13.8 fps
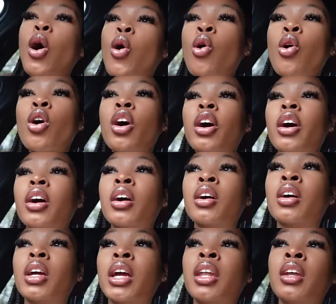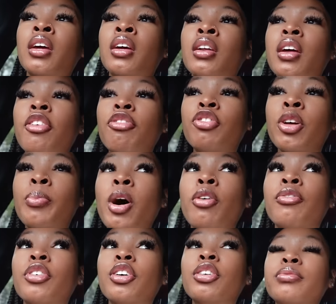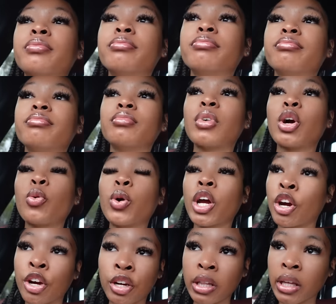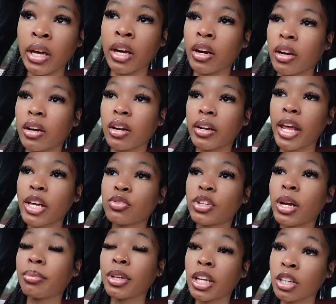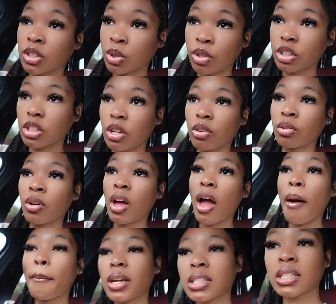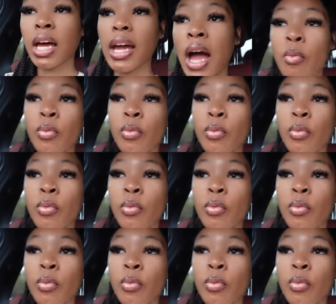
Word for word: or getting a flip over with curly hair. That's what I'm leaning toward though. But it's like I